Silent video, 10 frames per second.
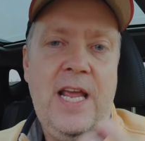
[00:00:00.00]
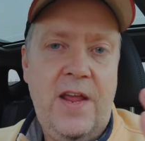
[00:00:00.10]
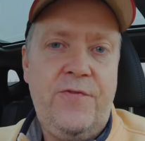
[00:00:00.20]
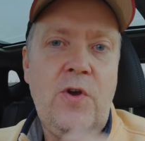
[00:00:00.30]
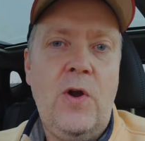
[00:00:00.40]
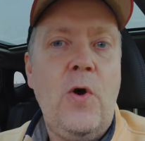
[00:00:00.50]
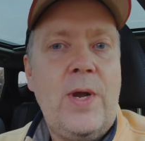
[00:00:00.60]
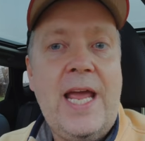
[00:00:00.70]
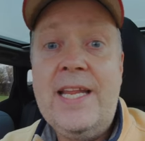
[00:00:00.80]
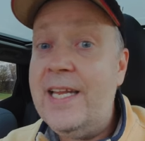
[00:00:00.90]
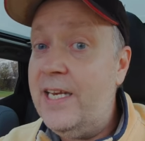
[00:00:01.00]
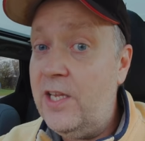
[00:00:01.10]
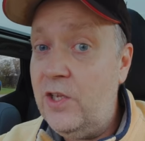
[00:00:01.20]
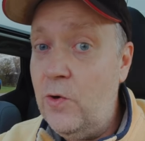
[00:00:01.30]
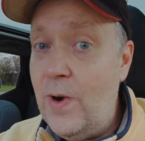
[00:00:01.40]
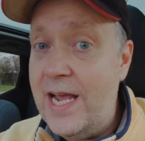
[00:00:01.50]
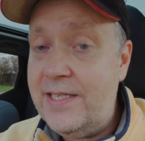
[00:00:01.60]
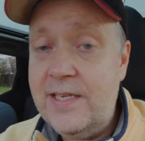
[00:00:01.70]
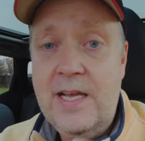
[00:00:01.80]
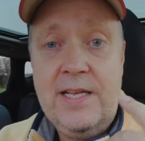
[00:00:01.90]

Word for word: if you are located in the US,